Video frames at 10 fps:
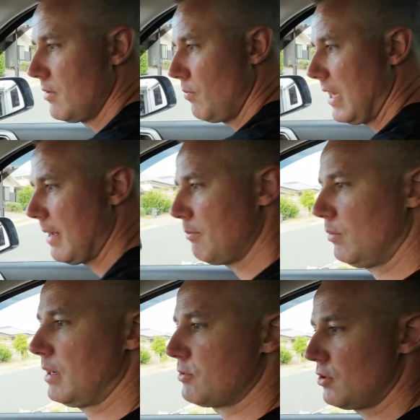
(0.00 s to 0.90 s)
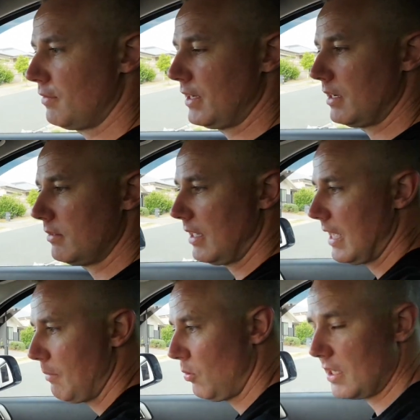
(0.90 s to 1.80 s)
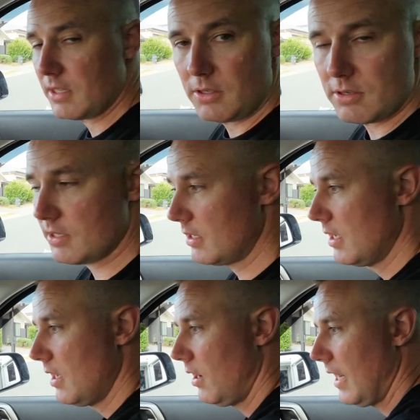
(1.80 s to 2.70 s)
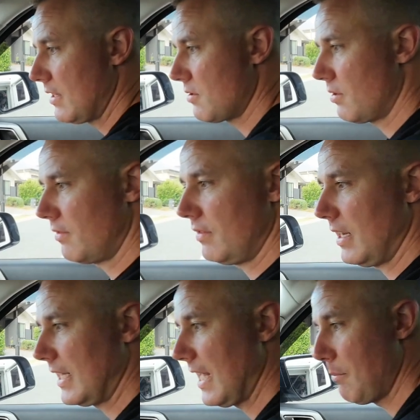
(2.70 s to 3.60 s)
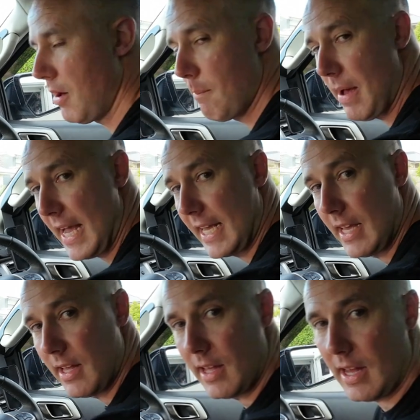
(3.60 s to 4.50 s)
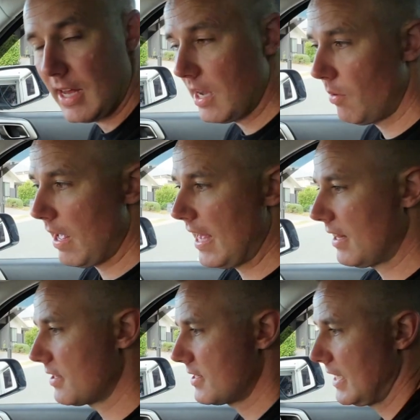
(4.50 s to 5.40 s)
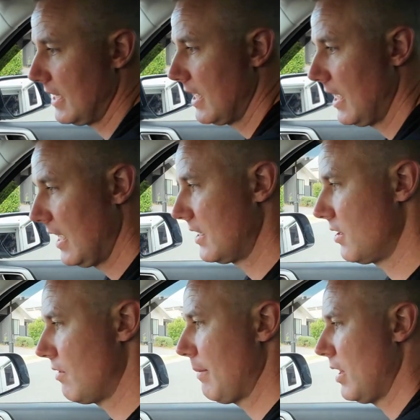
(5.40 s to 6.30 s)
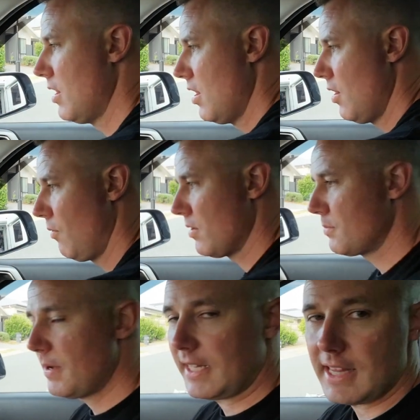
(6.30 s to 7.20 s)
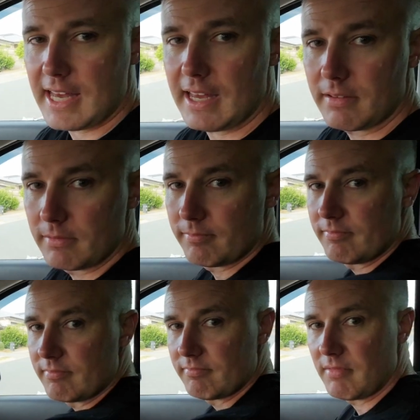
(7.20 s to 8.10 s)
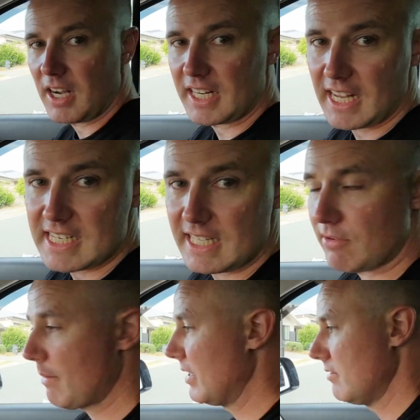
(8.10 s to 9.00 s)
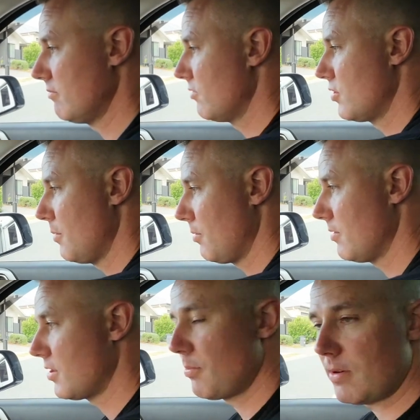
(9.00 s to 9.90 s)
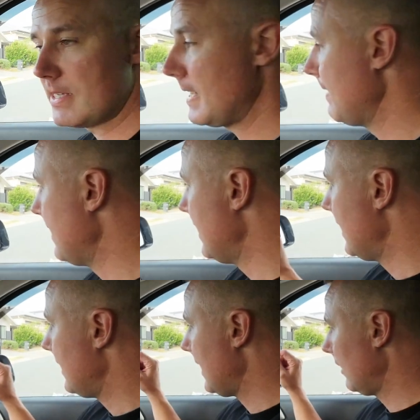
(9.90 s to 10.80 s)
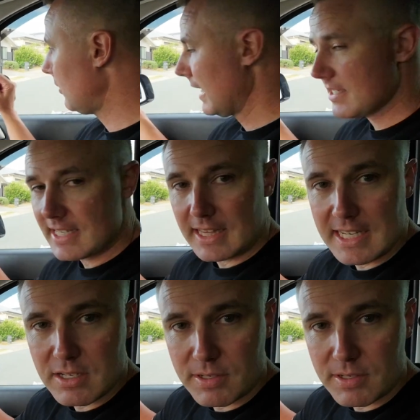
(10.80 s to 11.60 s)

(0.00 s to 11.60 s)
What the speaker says: when I'm sort of, you know, wanting to use it. I had to sort of, you know, get my back out of the seat to grab it, whereas being there I can easily grab it super easy. Now look, as I said, these are